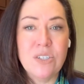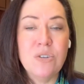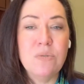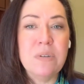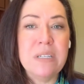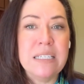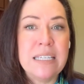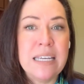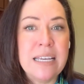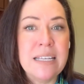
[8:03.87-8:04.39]
to
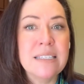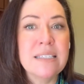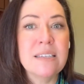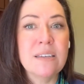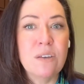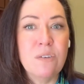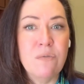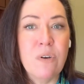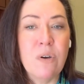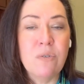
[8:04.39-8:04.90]

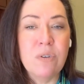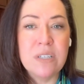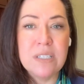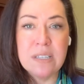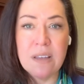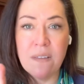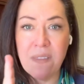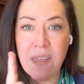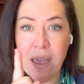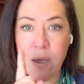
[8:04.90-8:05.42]
intensely focus
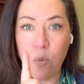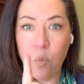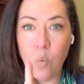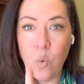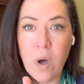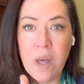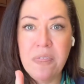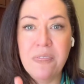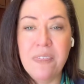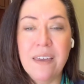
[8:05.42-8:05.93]
on that
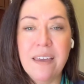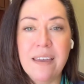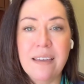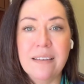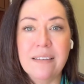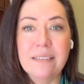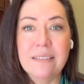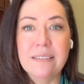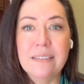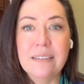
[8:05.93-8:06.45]
one
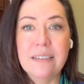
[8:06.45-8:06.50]
thing.